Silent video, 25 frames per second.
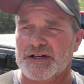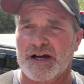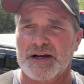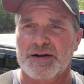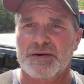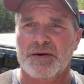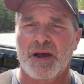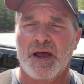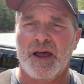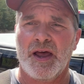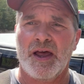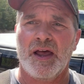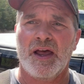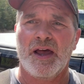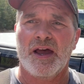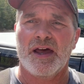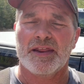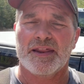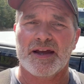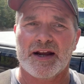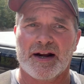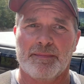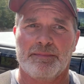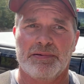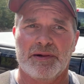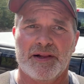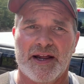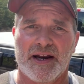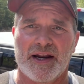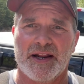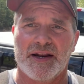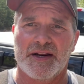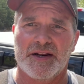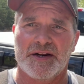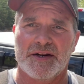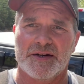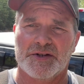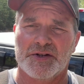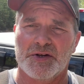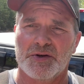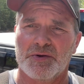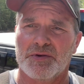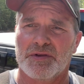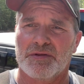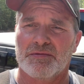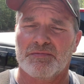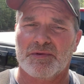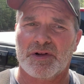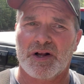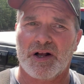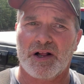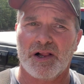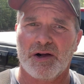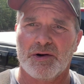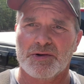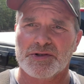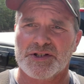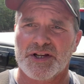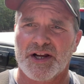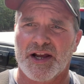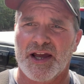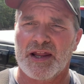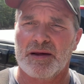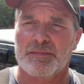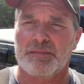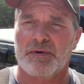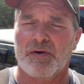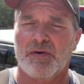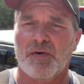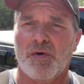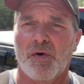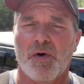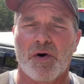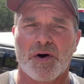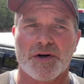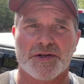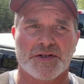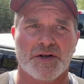I think I planted it too close together before,